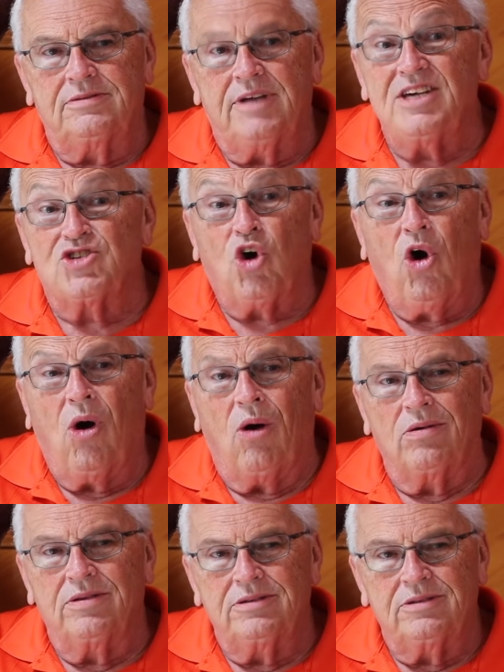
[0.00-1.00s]
he's
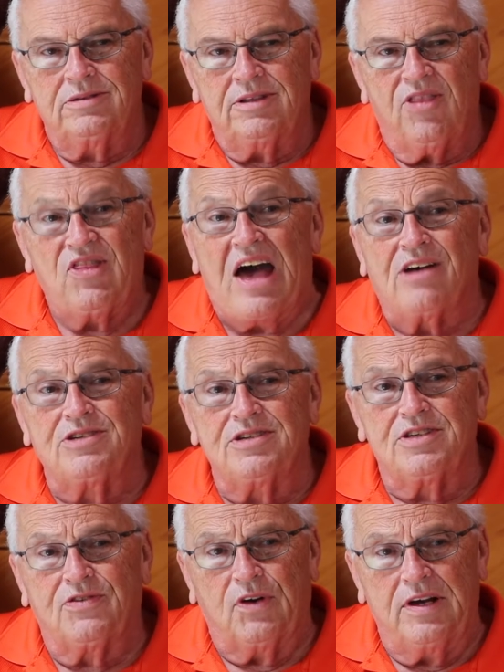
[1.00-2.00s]
called
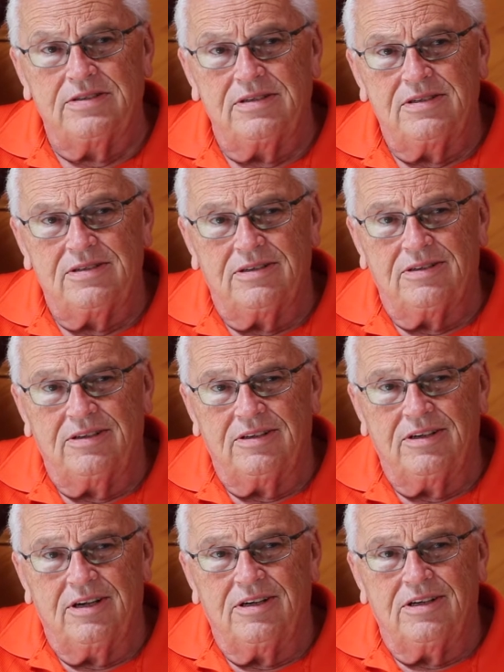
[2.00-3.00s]
thousands of races,
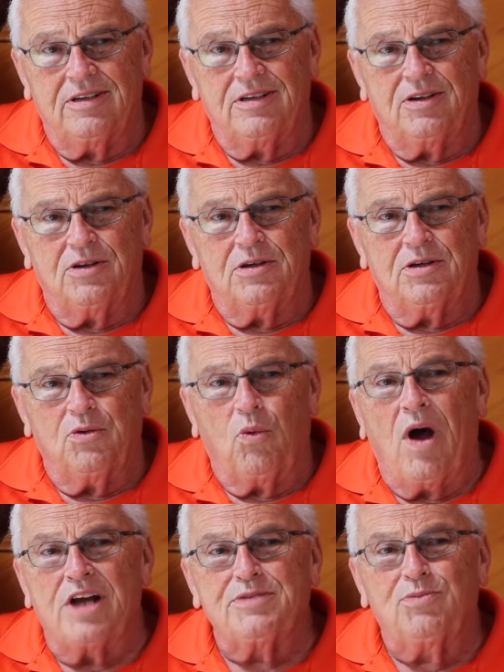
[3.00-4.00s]

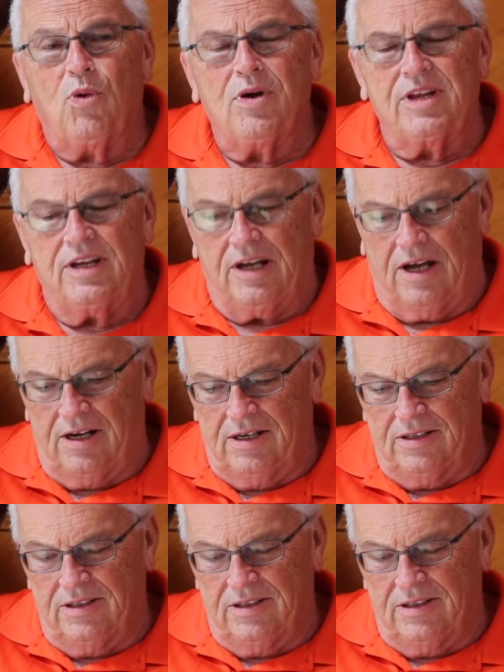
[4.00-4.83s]
watch more than that,